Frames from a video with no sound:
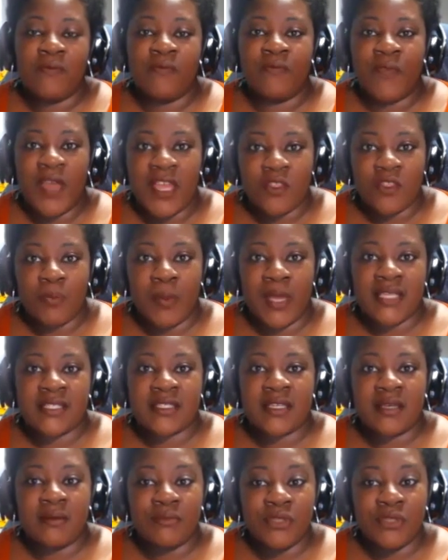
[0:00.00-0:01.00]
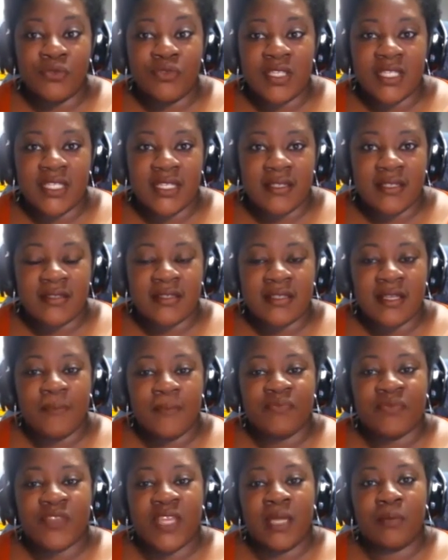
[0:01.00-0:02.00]
faith-based communities
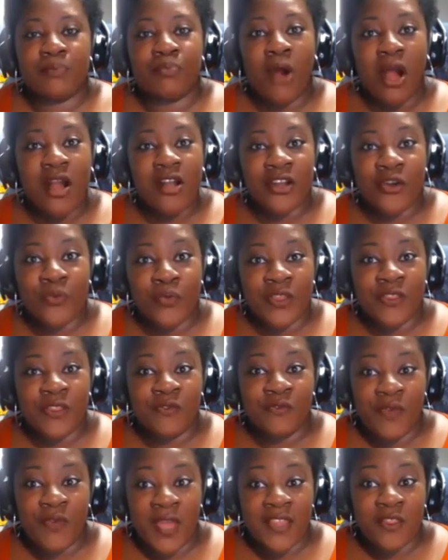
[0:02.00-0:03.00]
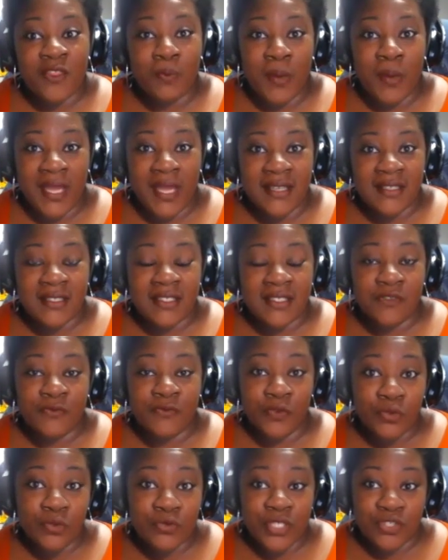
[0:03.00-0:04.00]
can partner with faith-based
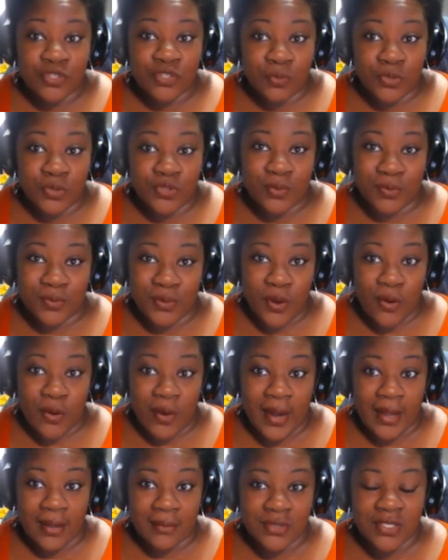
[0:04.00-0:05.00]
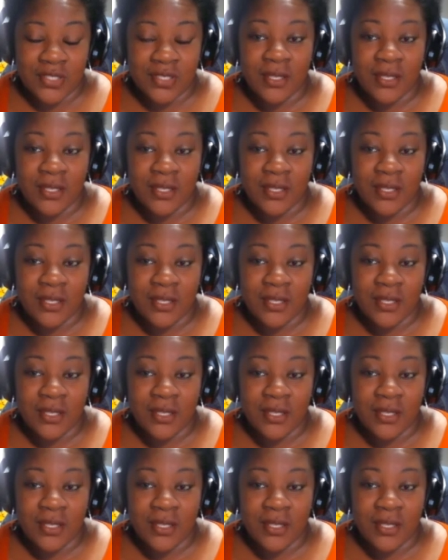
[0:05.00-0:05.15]
food distribution programs.